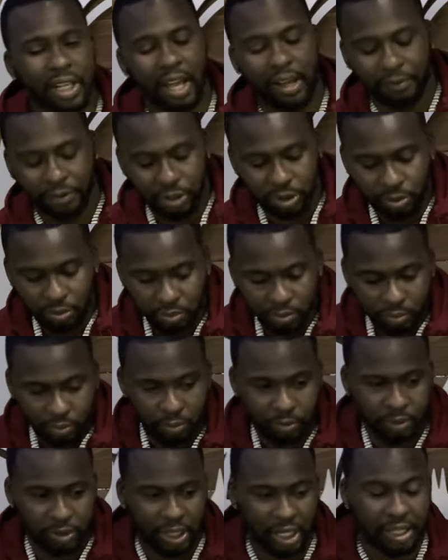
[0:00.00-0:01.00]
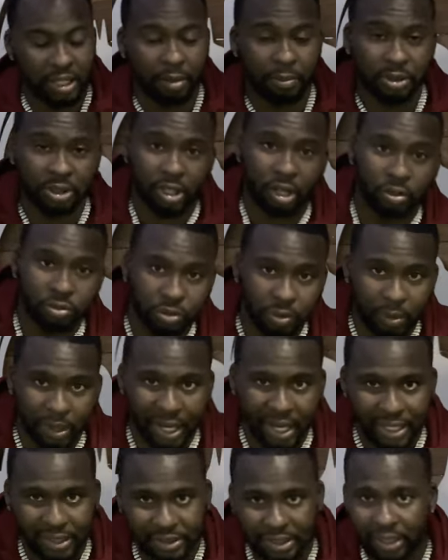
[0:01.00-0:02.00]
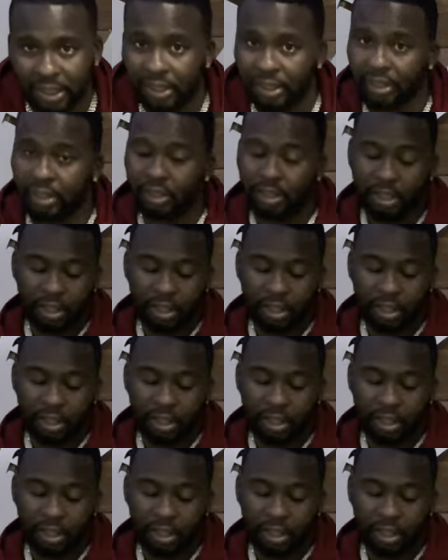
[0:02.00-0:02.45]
after you they numbers go to an 18.